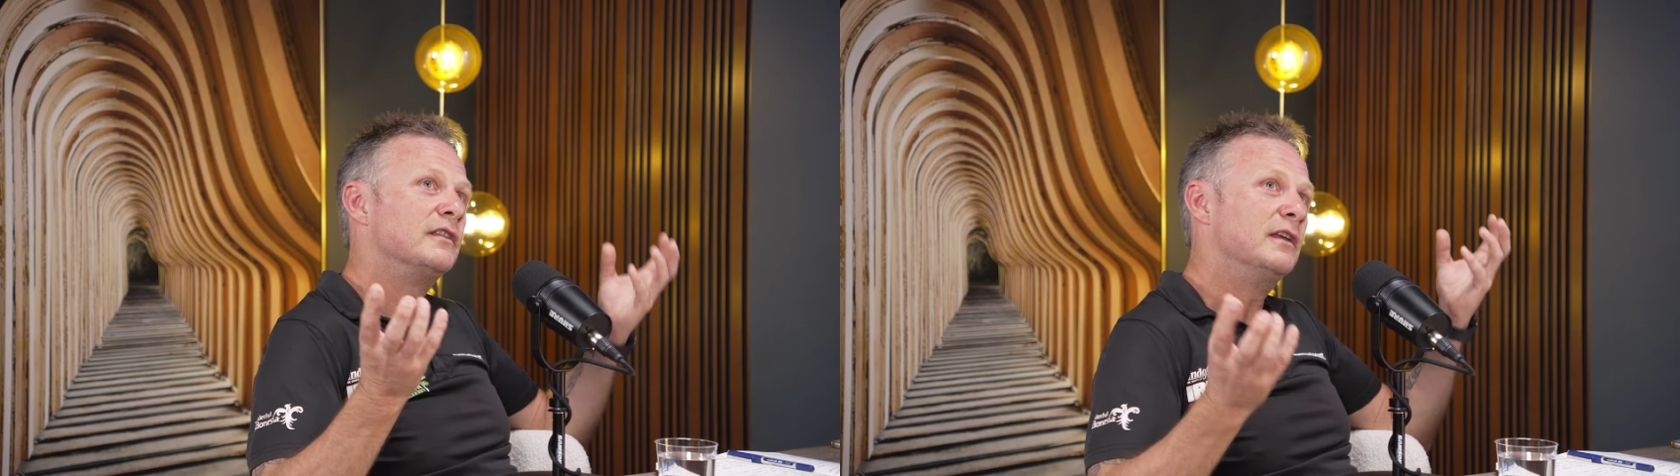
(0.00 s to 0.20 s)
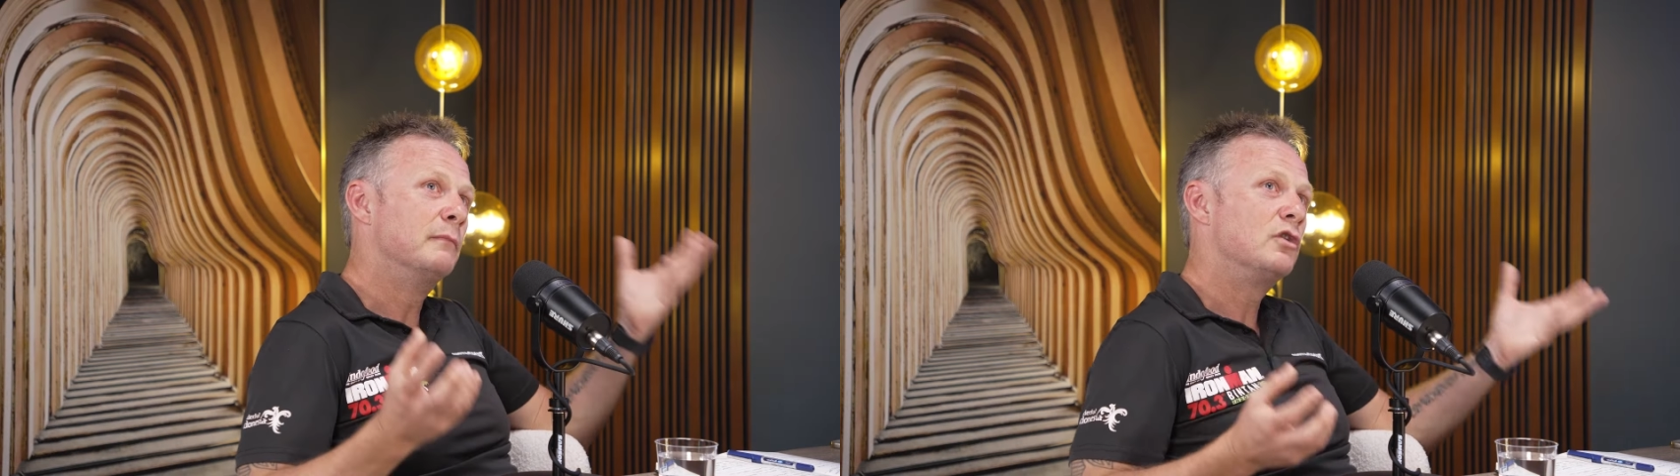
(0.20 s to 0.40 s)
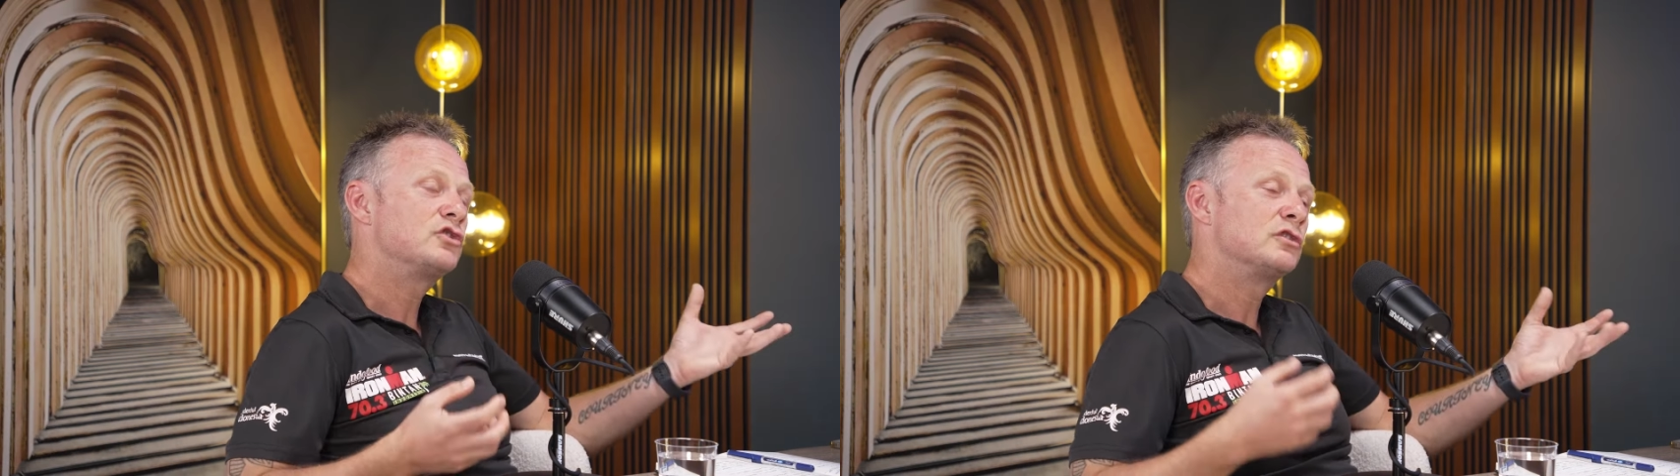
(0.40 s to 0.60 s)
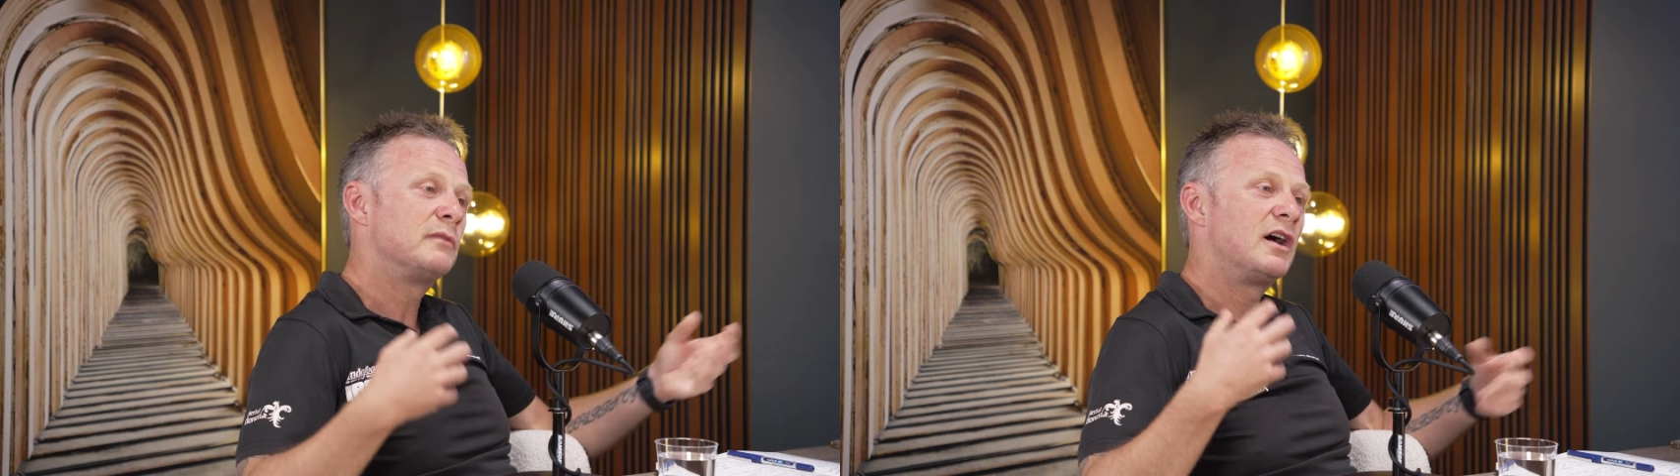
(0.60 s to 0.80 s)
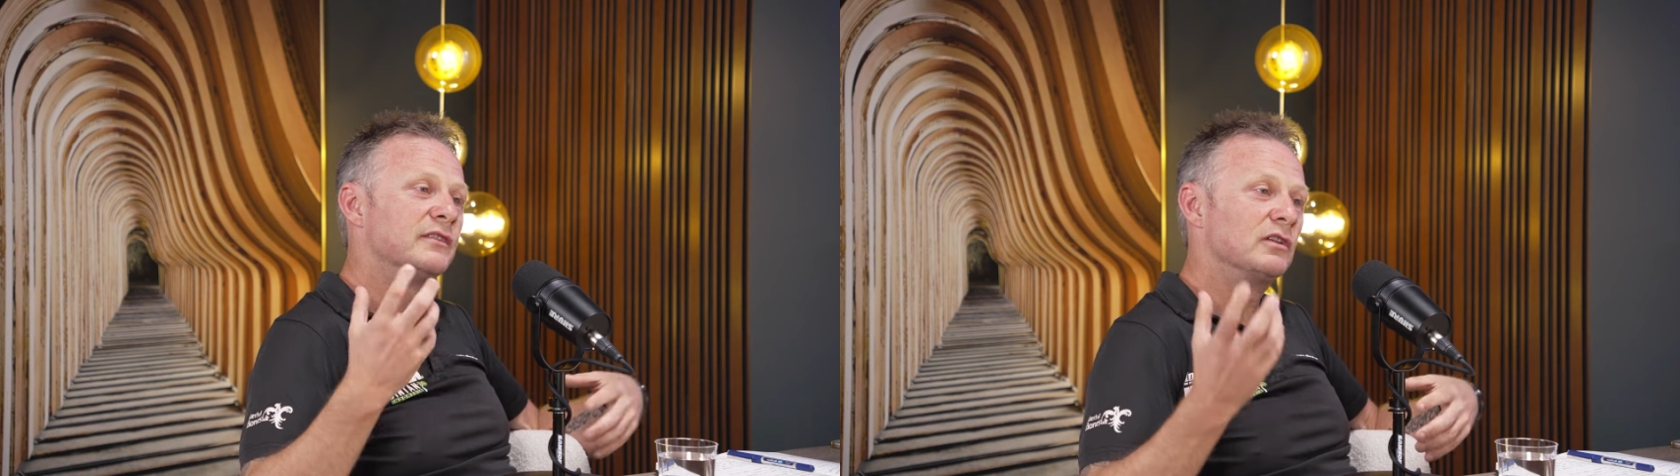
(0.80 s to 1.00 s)
the emotional
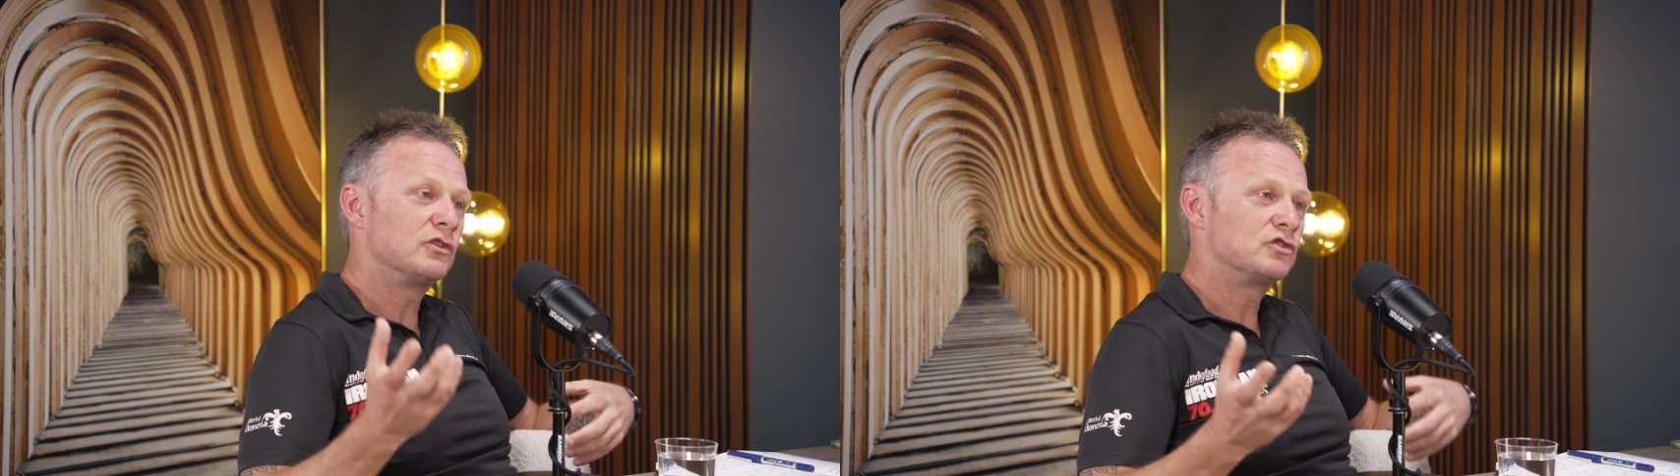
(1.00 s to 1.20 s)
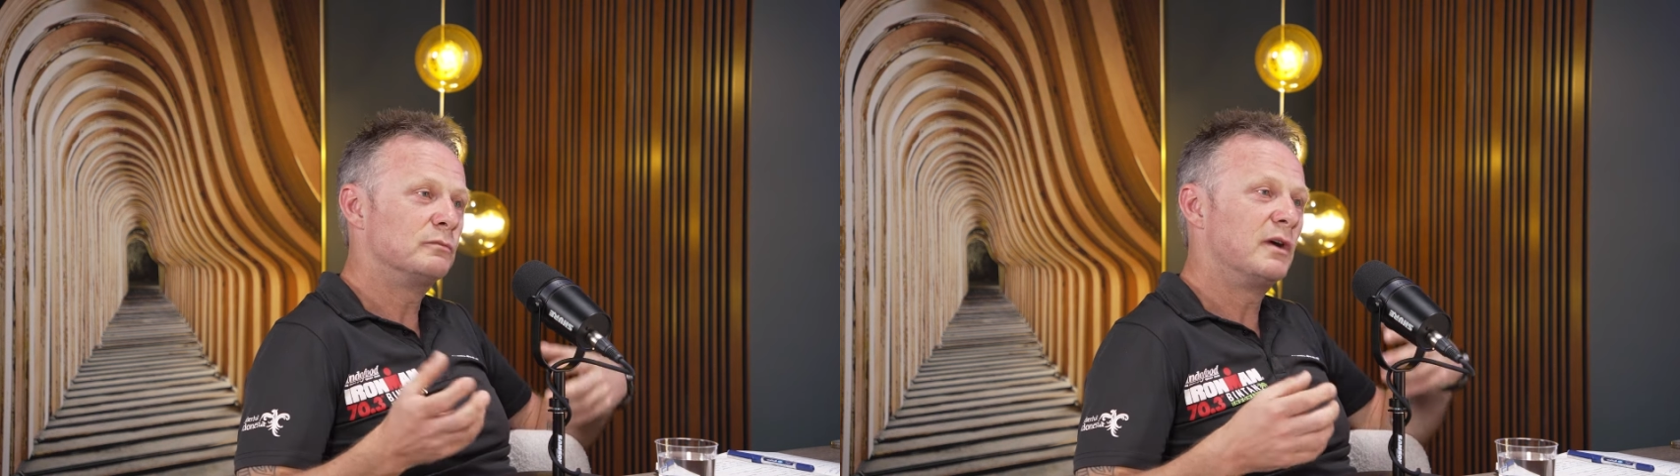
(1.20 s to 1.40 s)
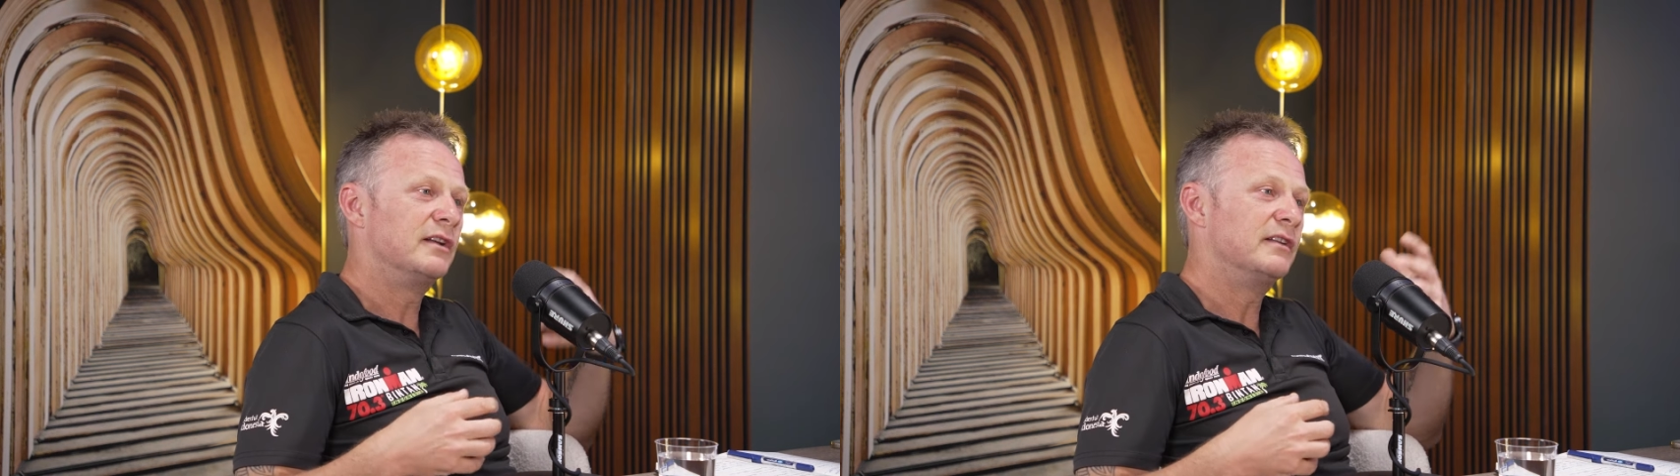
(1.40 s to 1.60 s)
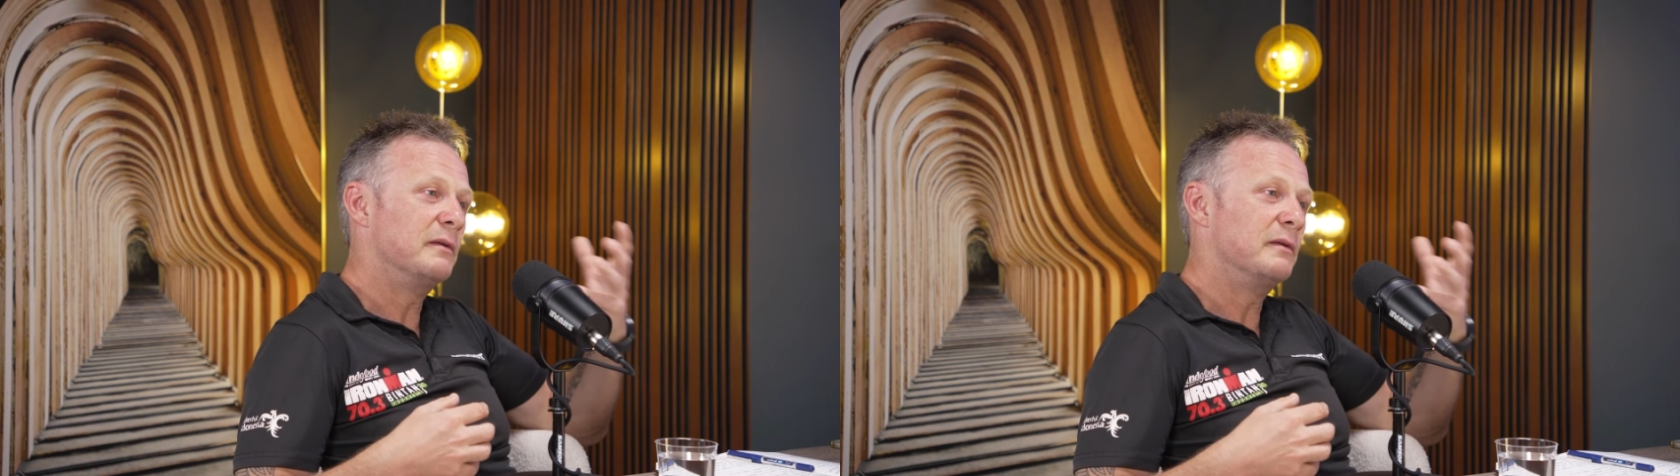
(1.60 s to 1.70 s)
mind, the logical mind,